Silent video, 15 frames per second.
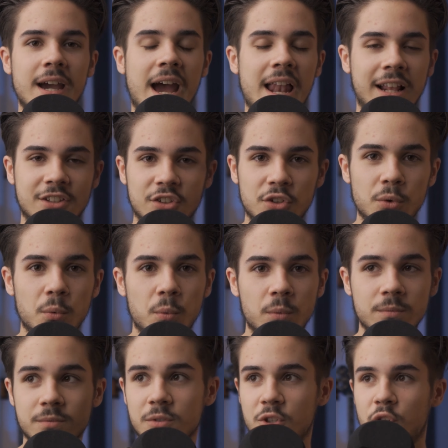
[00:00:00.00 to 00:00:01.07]
I like to do
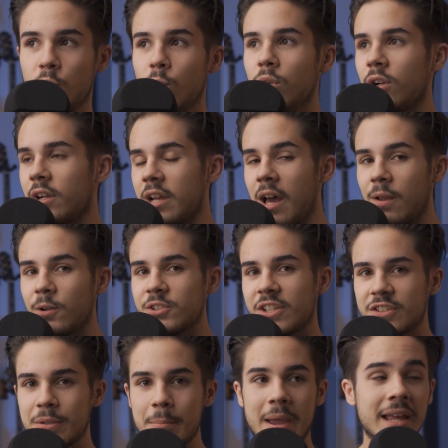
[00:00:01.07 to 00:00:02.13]
cooler colors
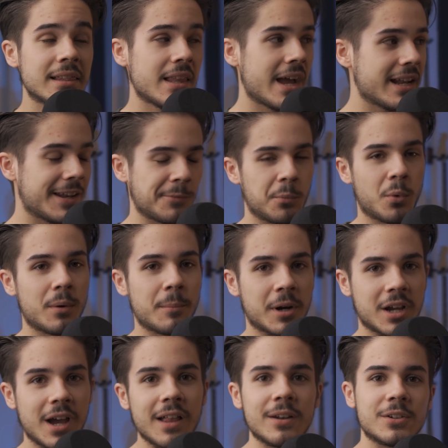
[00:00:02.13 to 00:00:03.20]
as the main light and warmer
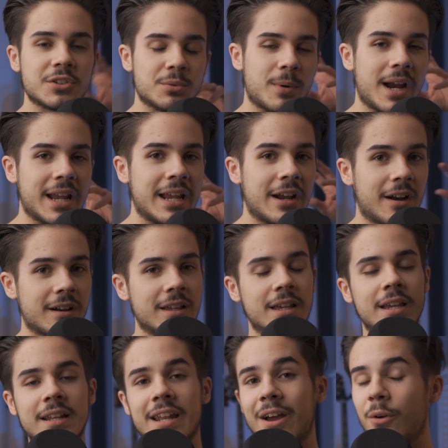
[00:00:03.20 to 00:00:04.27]
colors right here.
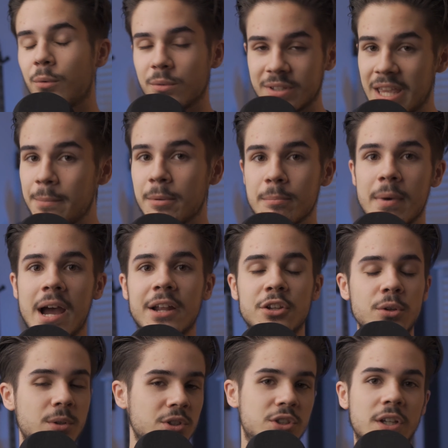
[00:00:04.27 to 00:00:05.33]
Now, keep in mind,
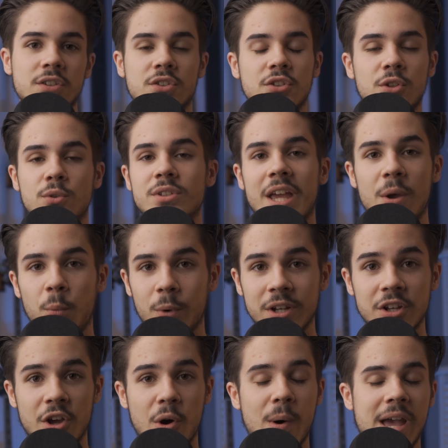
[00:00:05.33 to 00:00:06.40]
you can just use a
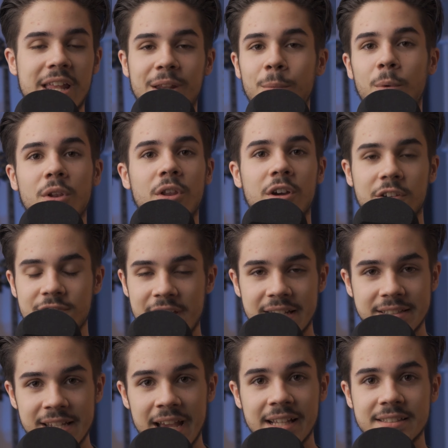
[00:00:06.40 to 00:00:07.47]
window and it will look
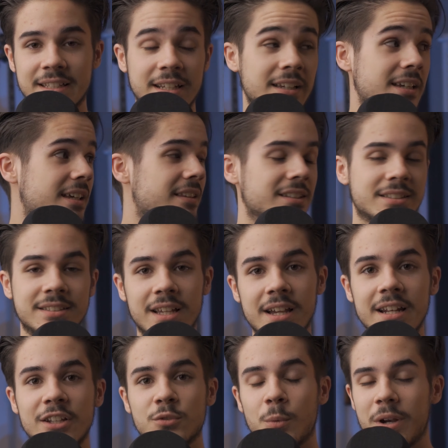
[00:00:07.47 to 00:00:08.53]
fantastic. The
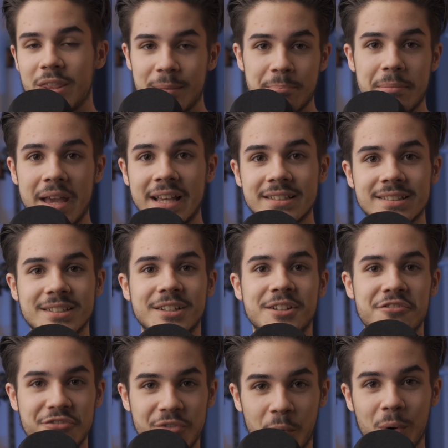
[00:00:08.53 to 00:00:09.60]
sun is one of the best
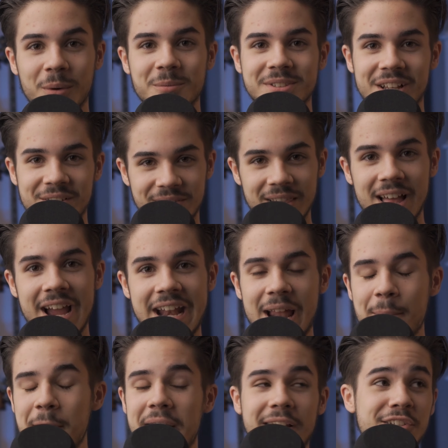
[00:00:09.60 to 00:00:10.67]
forms of light.
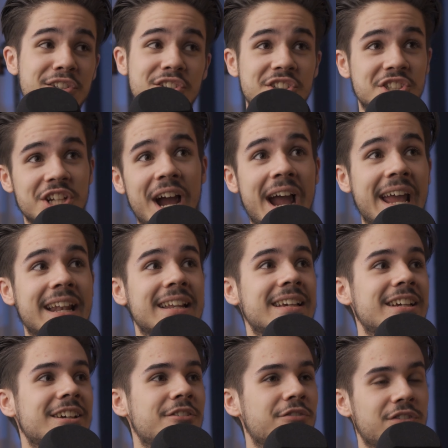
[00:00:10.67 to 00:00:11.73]
I mean, it's this giant
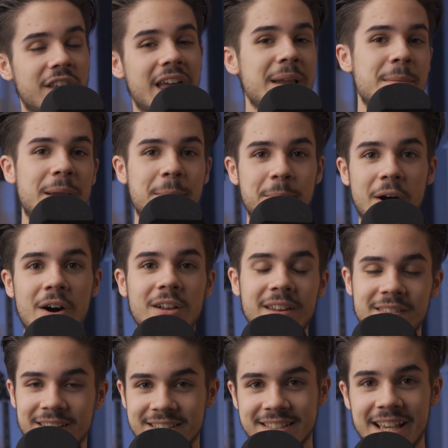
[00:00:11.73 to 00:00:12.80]
flaming ball
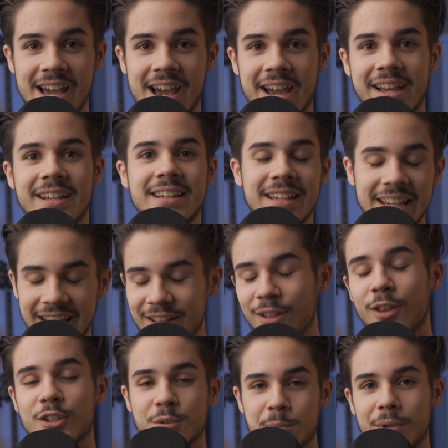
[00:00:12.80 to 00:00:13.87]
in the sky it
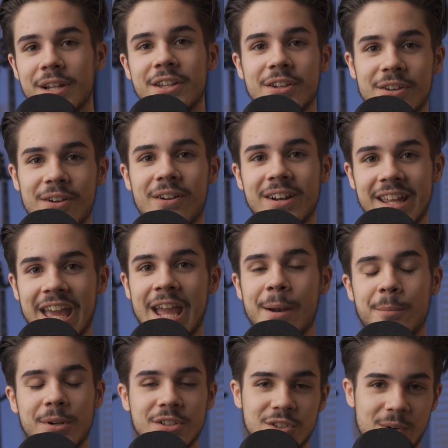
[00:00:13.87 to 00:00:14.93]
looks pretty good on
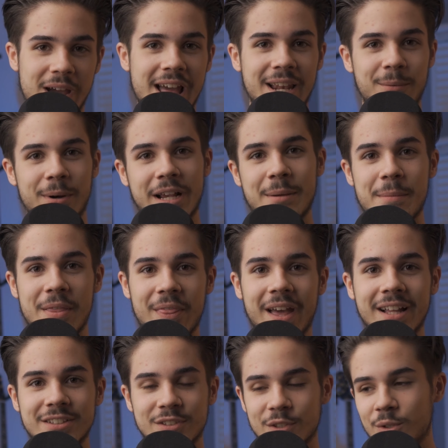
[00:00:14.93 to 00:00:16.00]
camera, so I highly recommend
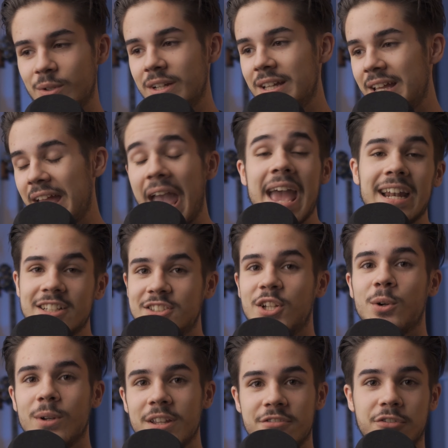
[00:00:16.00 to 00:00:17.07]
that too. And it's
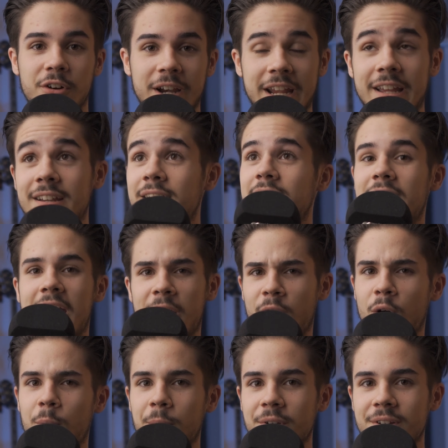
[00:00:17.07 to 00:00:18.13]
totally free, I
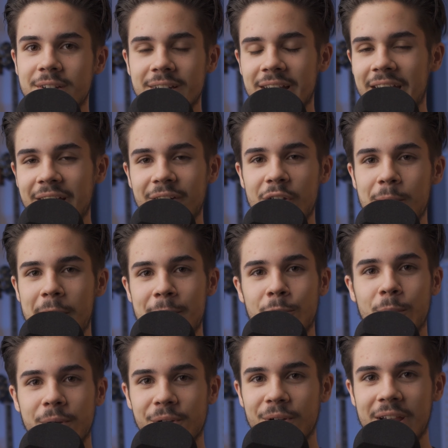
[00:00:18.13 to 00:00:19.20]
hope. I don't know, maybe
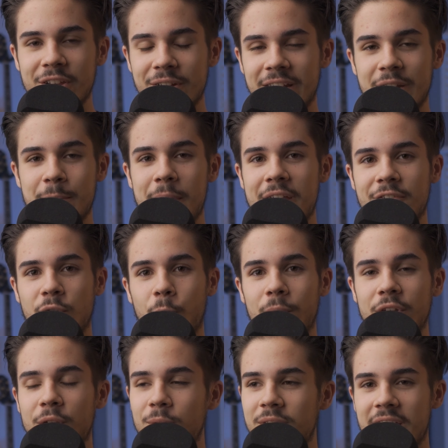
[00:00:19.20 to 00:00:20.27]
where you're at, you need to pay for
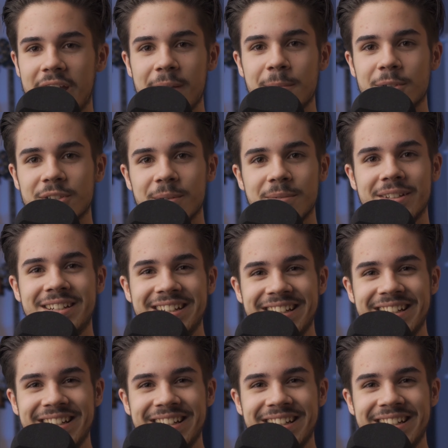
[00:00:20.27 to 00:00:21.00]
window time or something.